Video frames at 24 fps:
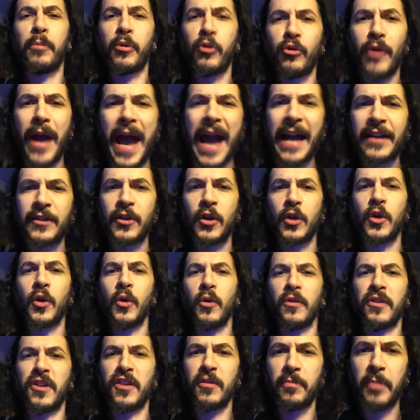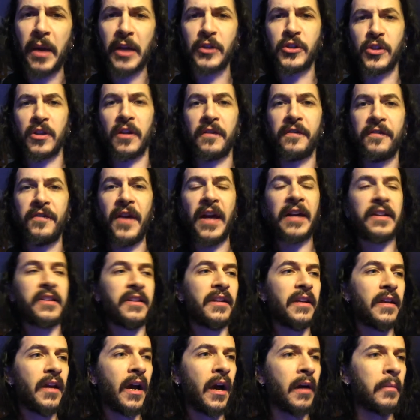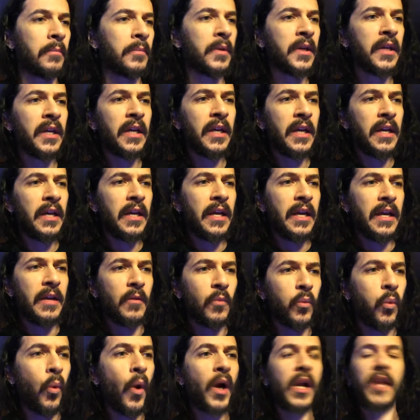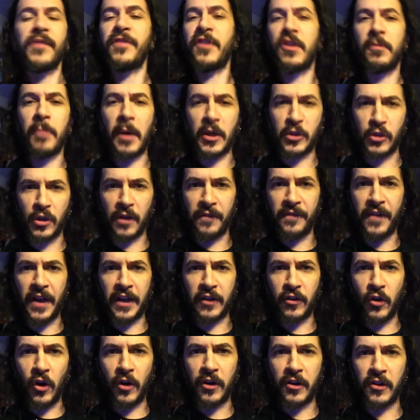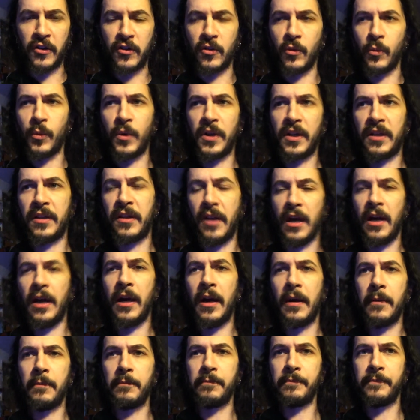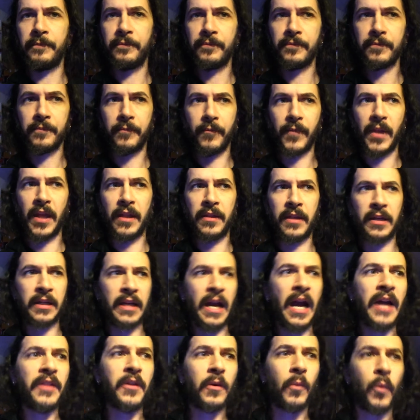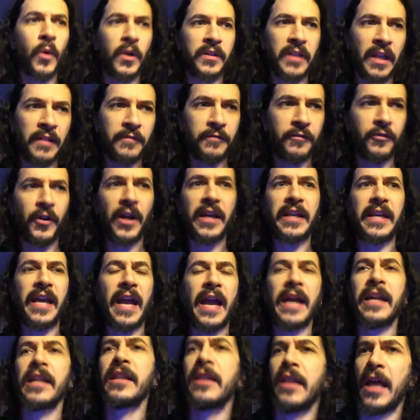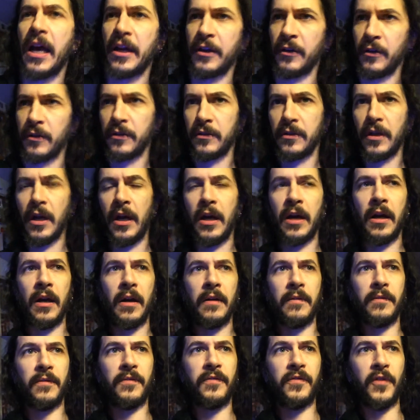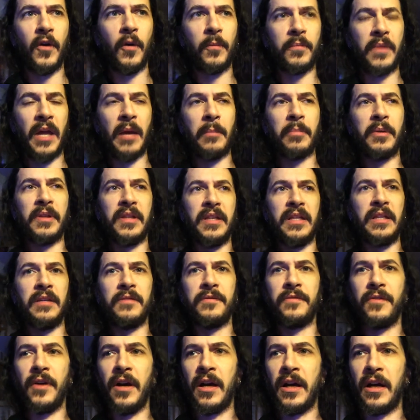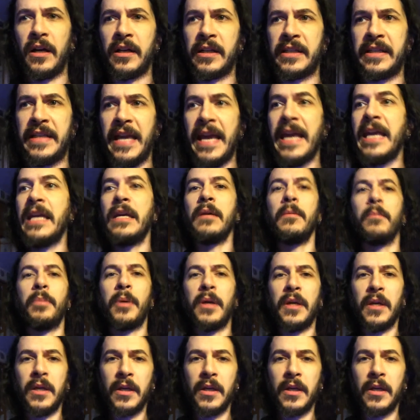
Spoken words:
practical special effects. One of the special effects artists was the guy that worked on Frank Henenlotter films, I believe, Gabe.